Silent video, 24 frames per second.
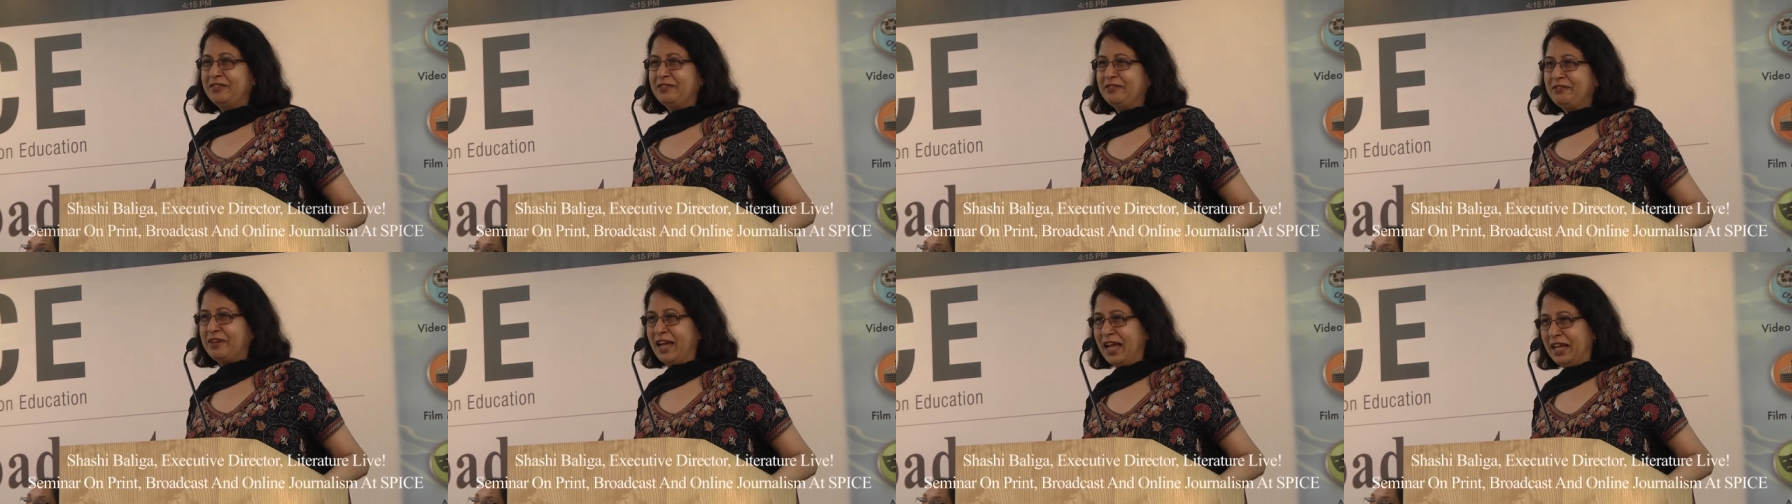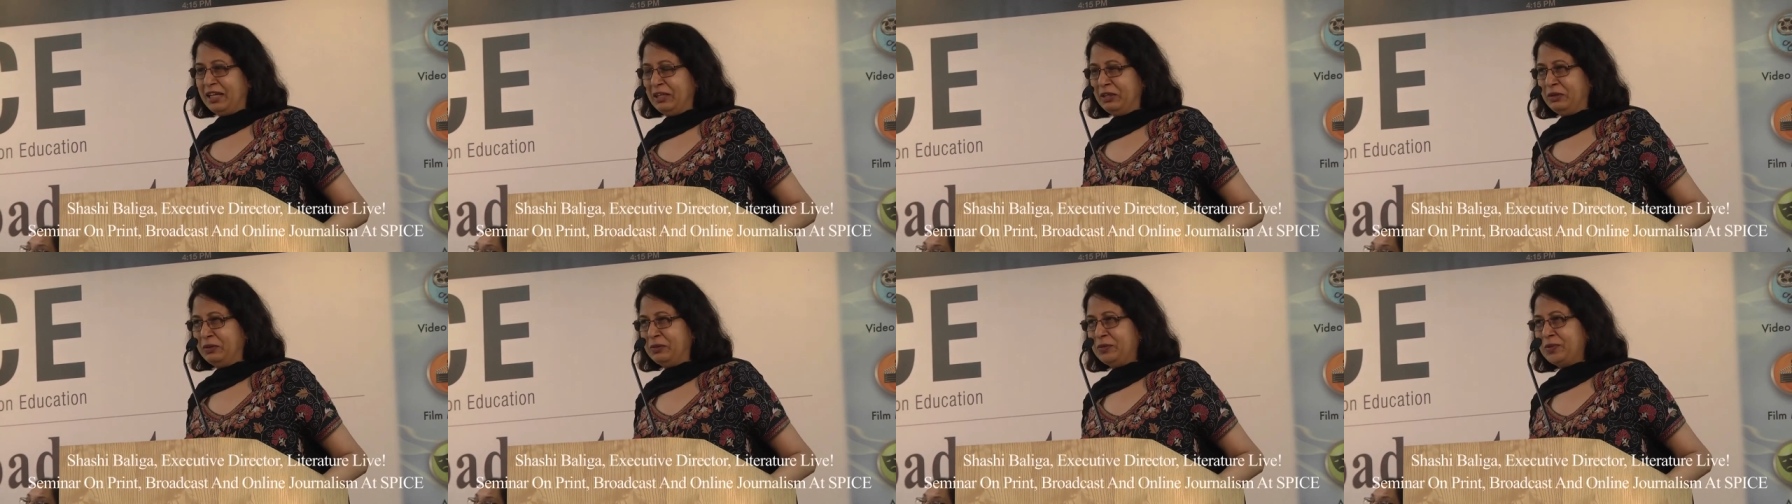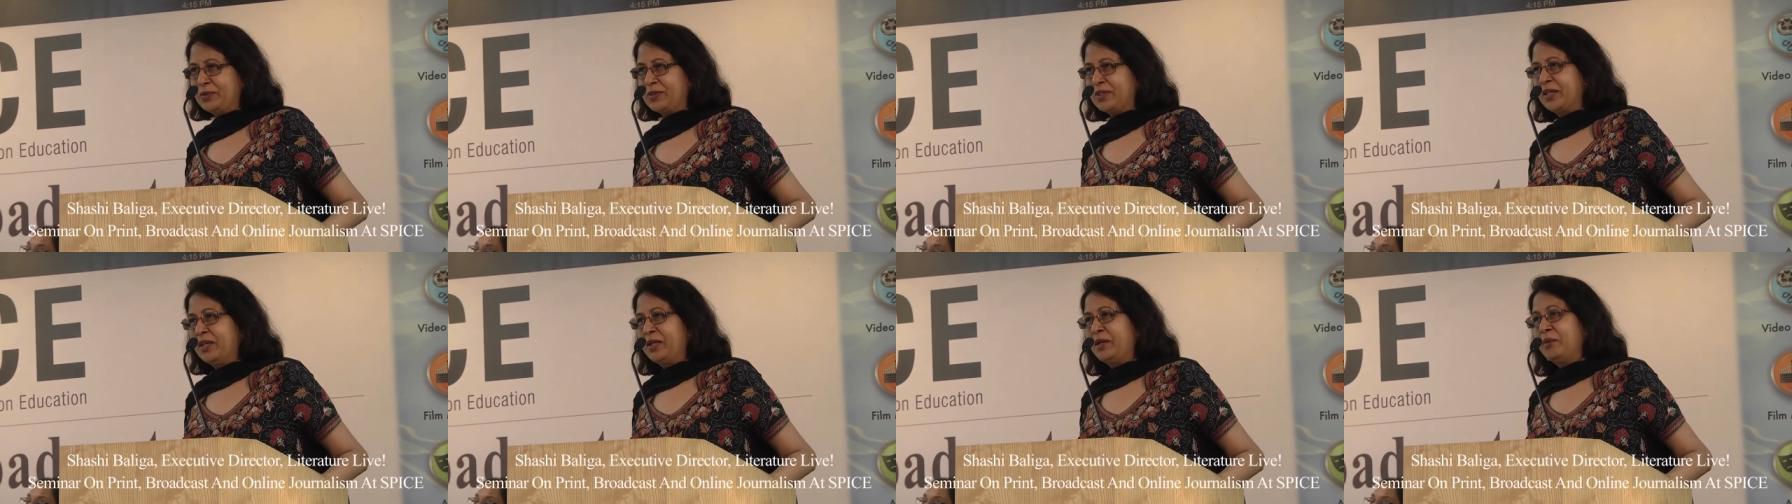
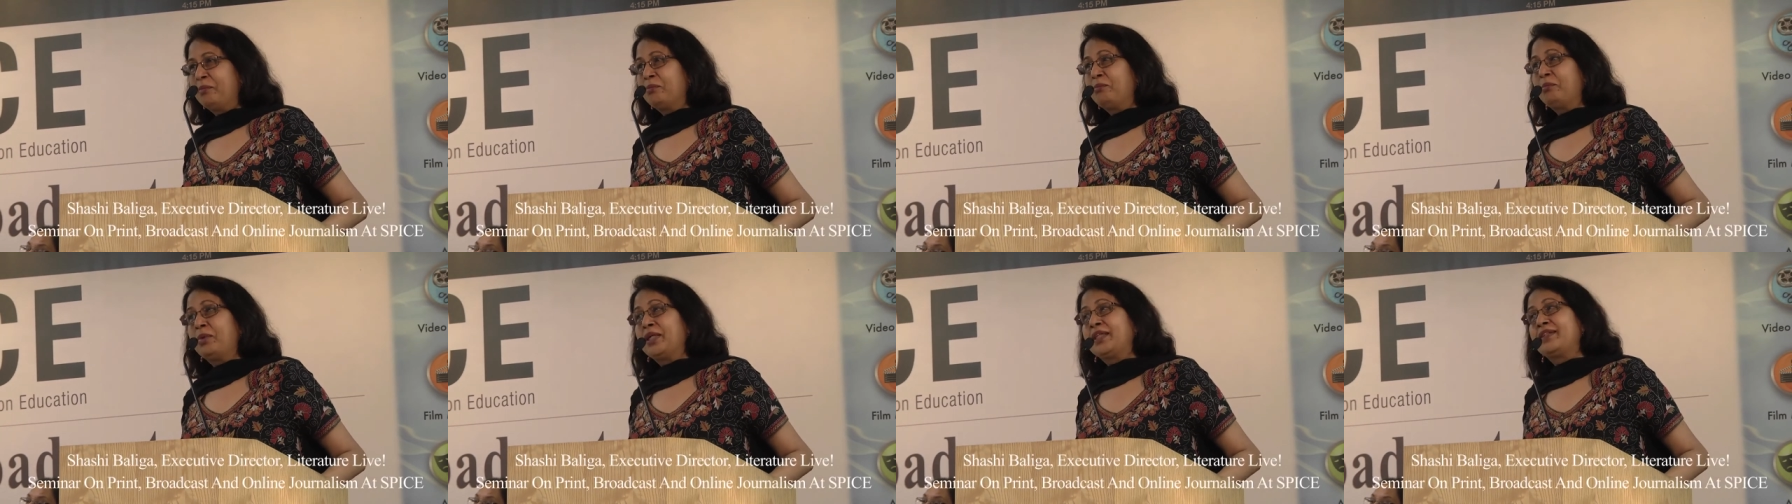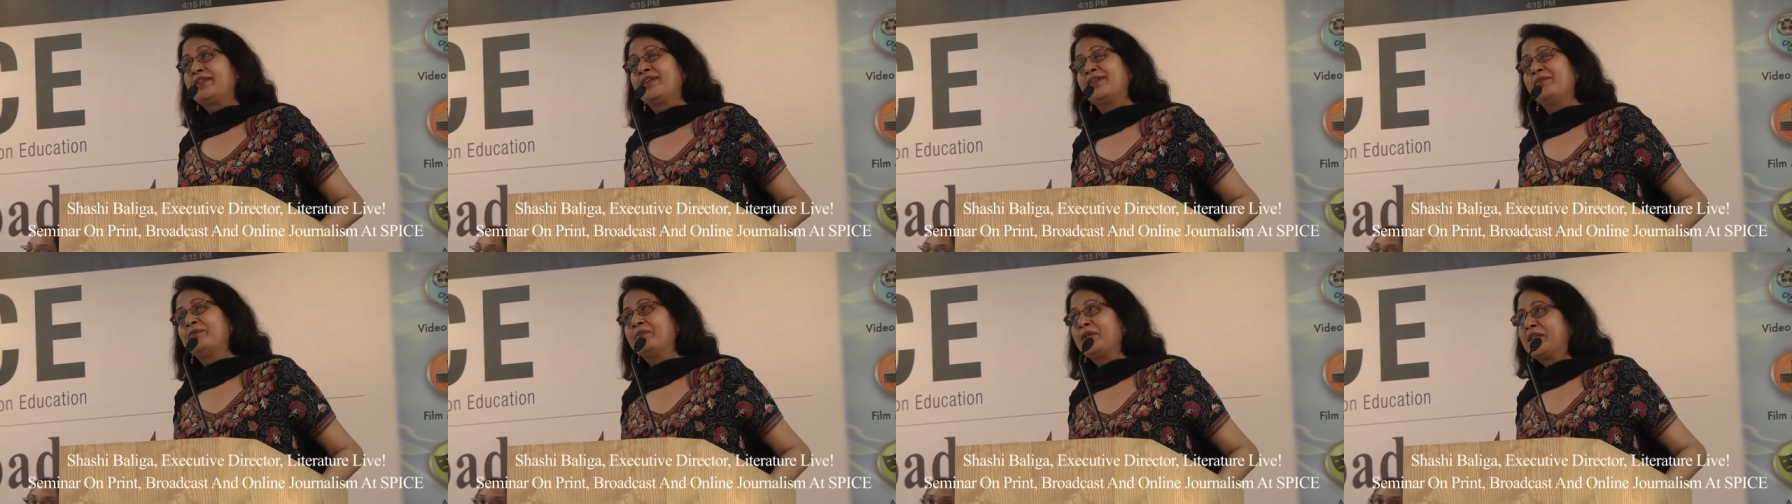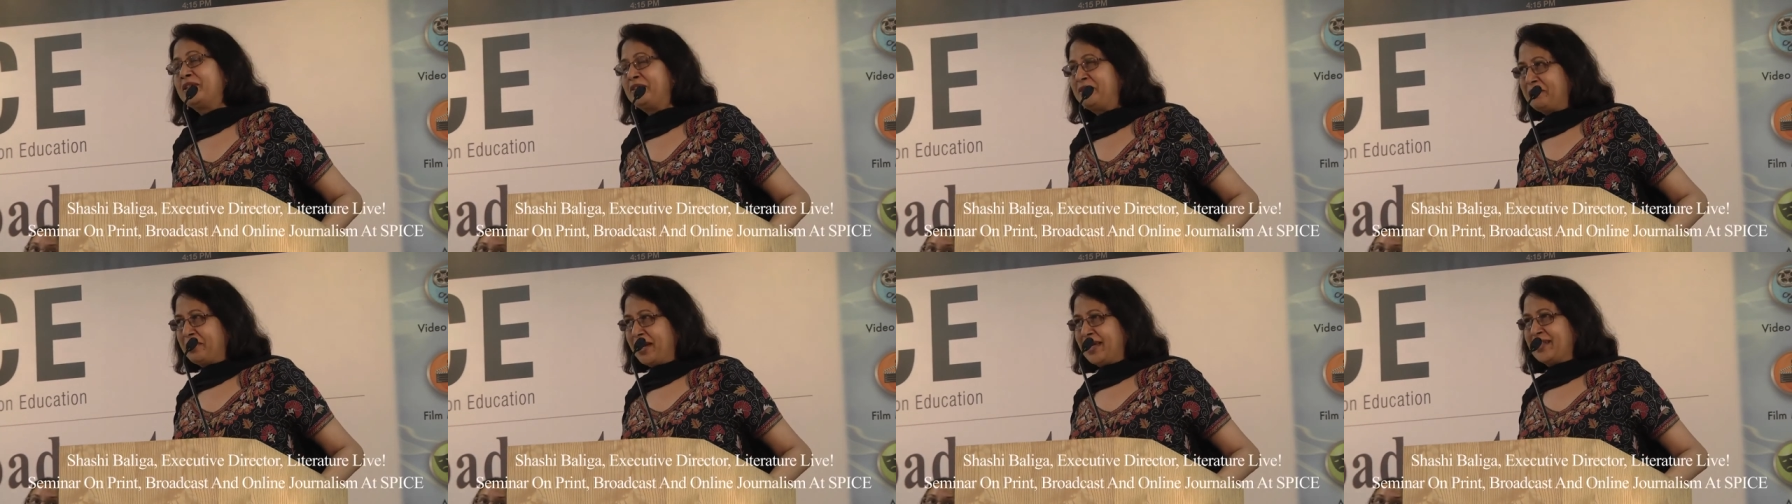values, but,
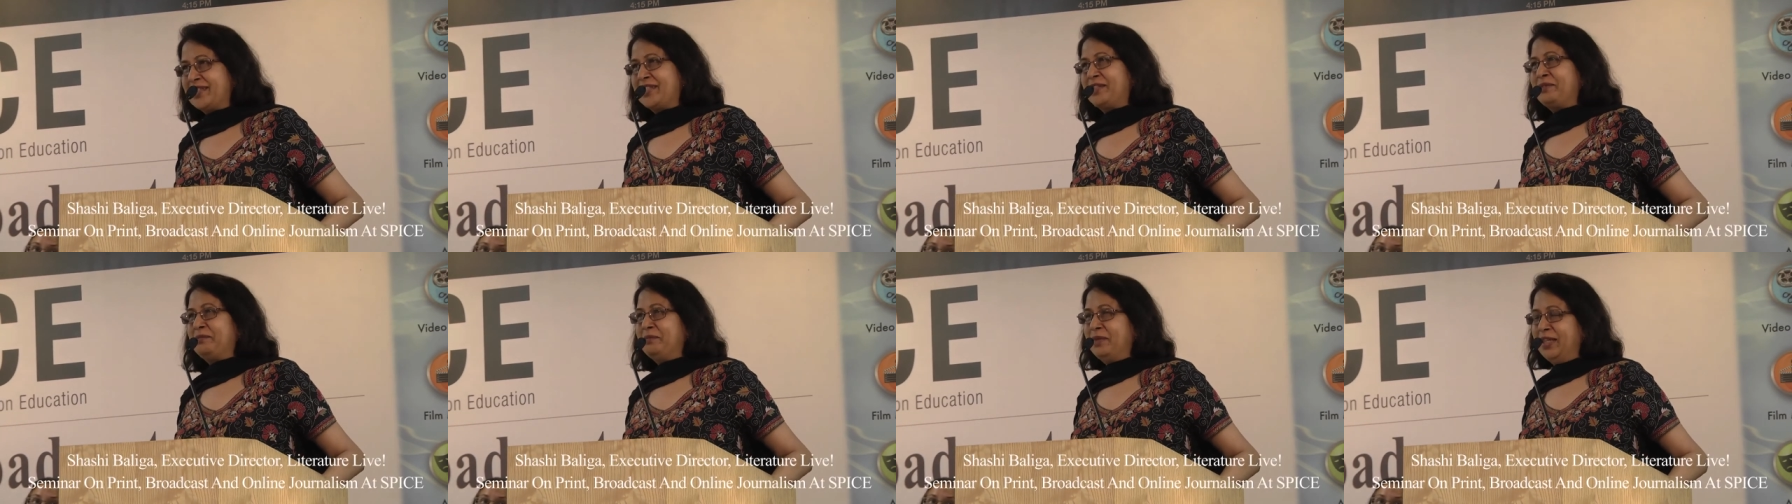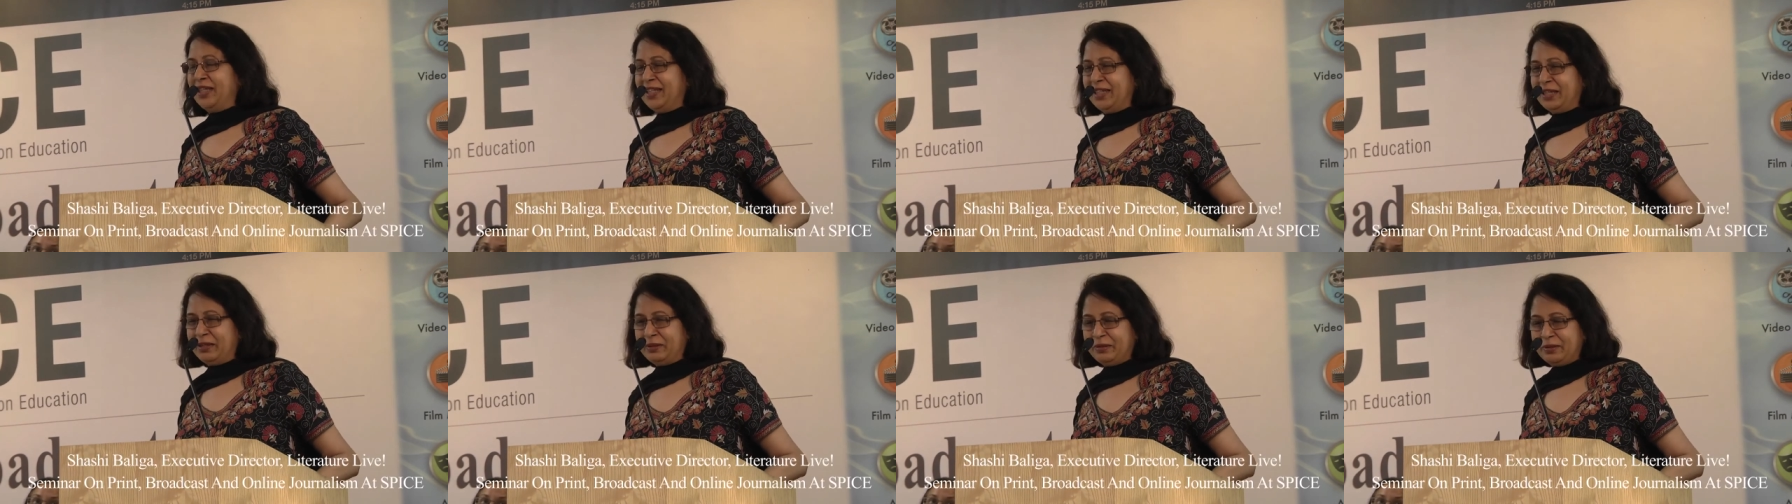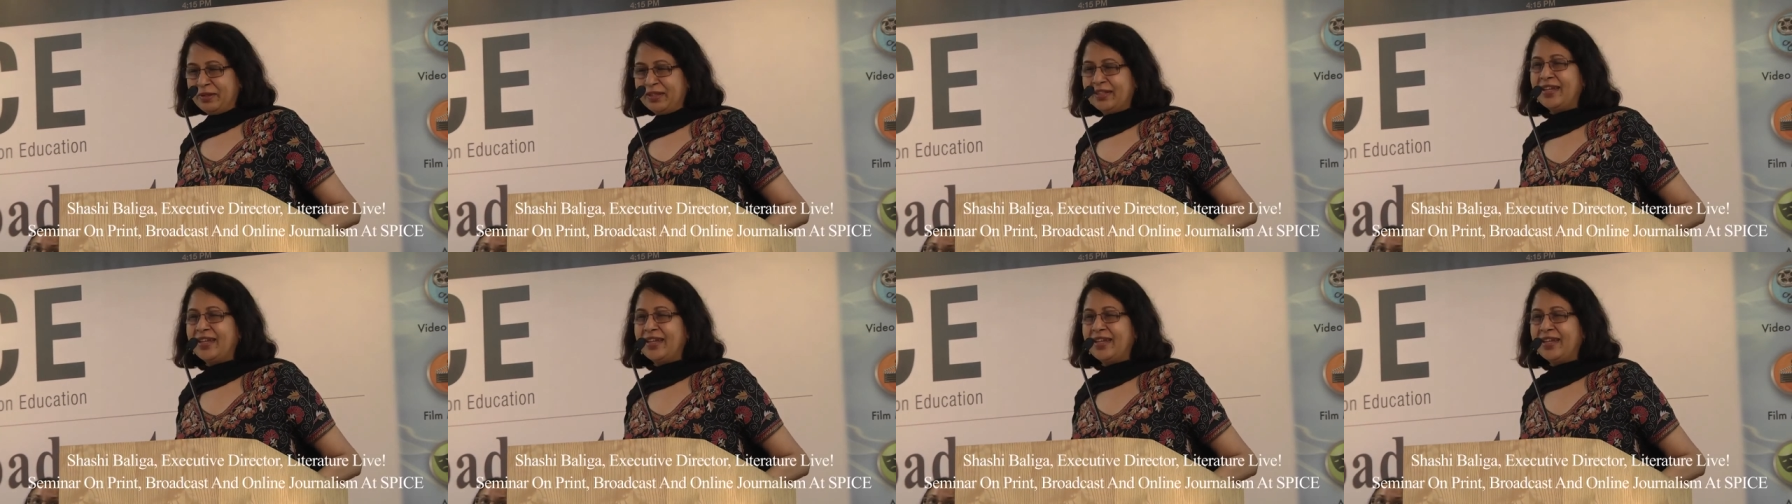but trust me, they,